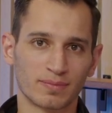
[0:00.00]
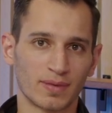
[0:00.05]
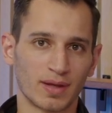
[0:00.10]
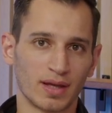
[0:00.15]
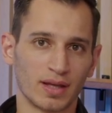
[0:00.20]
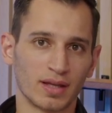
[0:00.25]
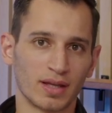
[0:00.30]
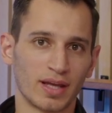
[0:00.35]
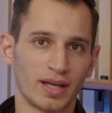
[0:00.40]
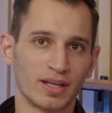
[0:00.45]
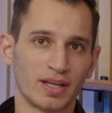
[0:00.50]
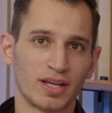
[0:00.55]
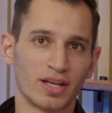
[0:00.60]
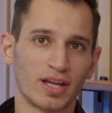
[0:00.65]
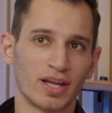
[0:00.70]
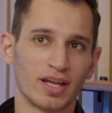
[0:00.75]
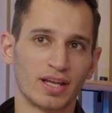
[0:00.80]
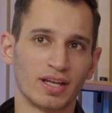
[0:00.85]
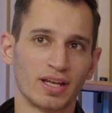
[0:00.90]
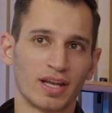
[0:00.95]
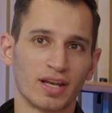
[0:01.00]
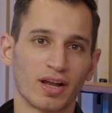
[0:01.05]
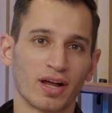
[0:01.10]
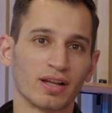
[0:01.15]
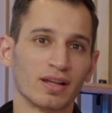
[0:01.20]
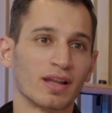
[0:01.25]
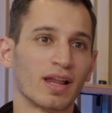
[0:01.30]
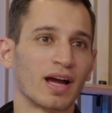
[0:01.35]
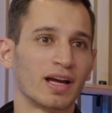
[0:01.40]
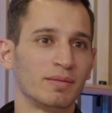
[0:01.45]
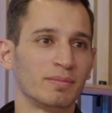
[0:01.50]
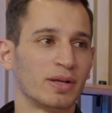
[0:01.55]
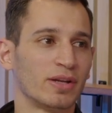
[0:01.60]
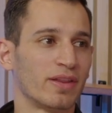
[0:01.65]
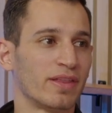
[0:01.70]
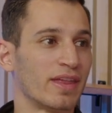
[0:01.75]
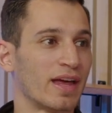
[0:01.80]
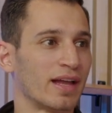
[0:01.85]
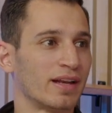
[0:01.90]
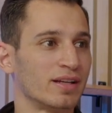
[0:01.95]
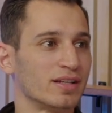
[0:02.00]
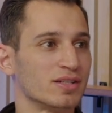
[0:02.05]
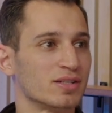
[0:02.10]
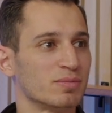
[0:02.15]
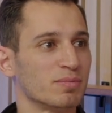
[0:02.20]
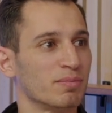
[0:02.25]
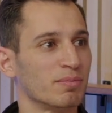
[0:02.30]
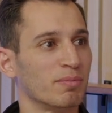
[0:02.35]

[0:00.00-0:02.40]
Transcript: in an alignment that is